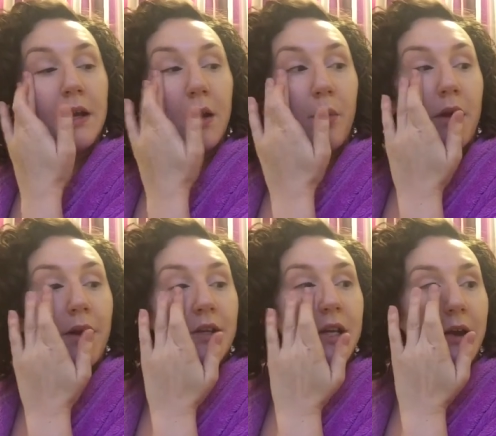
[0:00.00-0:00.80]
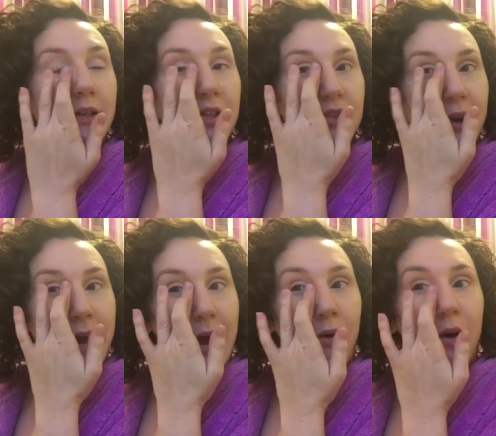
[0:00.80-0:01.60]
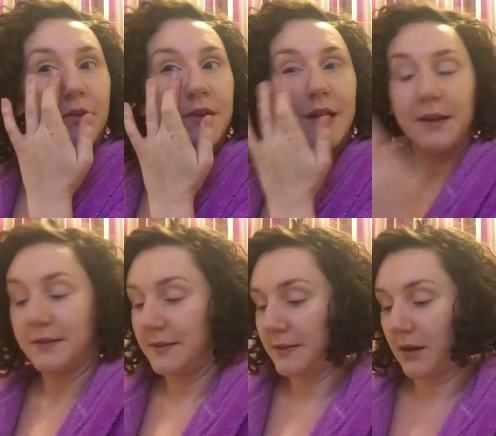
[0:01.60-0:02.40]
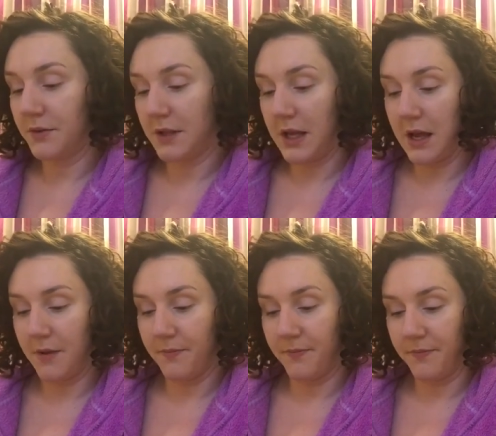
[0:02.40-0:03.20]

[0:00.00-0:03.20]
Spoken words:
Now we are actually going straight out after this, after the